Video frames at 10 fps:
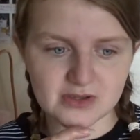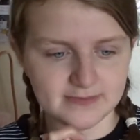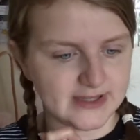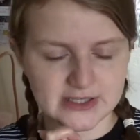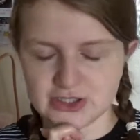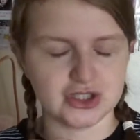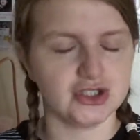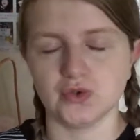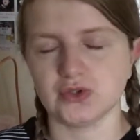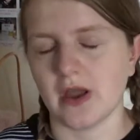but it's just
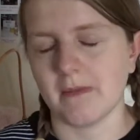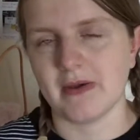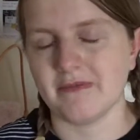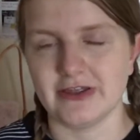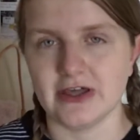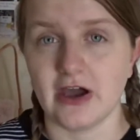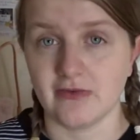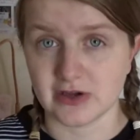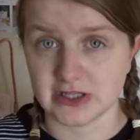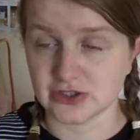short-term memory that I
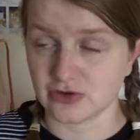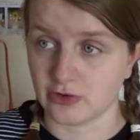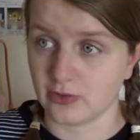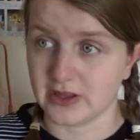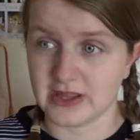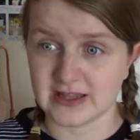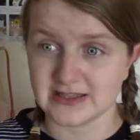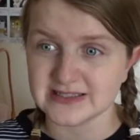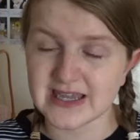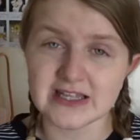really struggle with, and
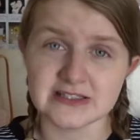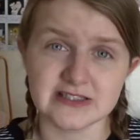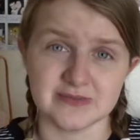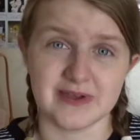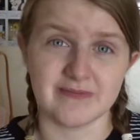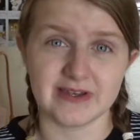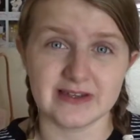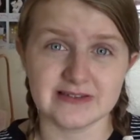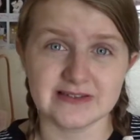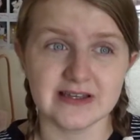it's getting to me
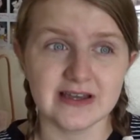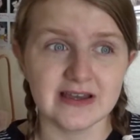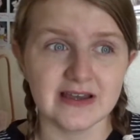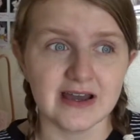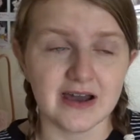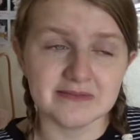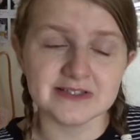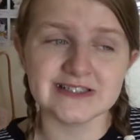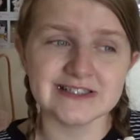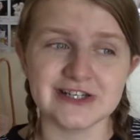because I'm a
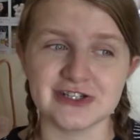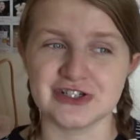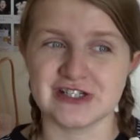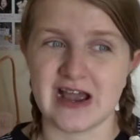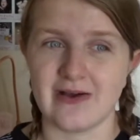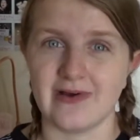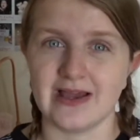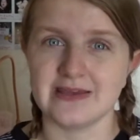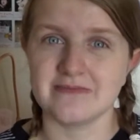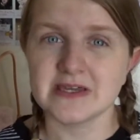teenager now,
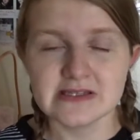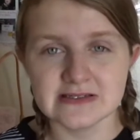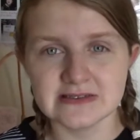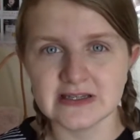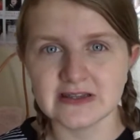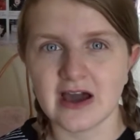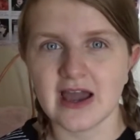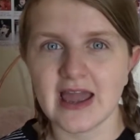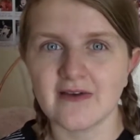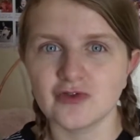and it means that I
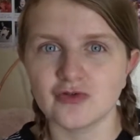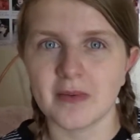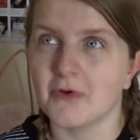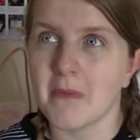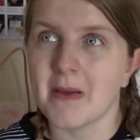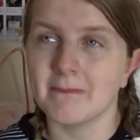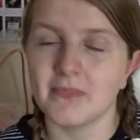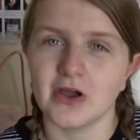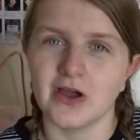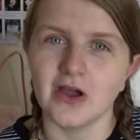have to
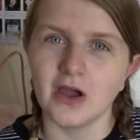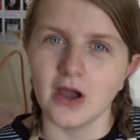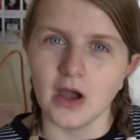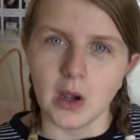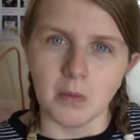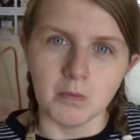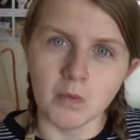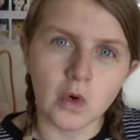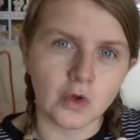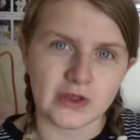remember
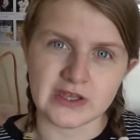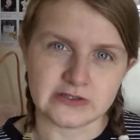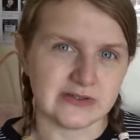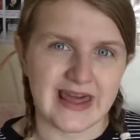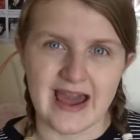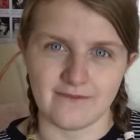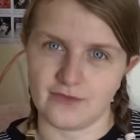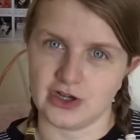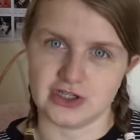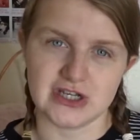more things on
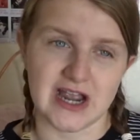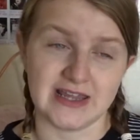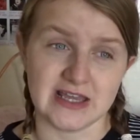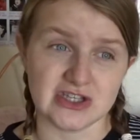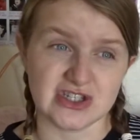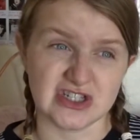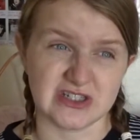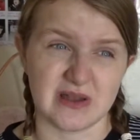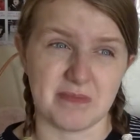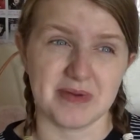average, and it's
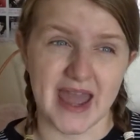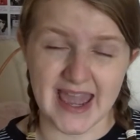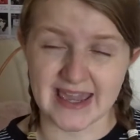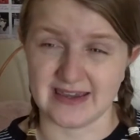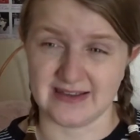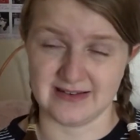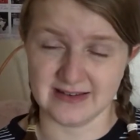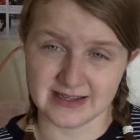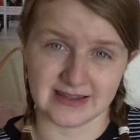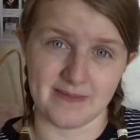just a pain
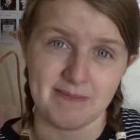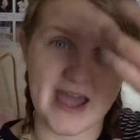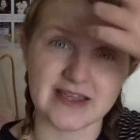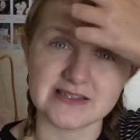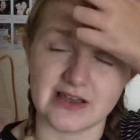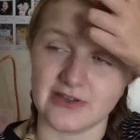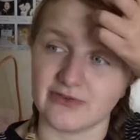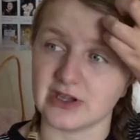in the backside,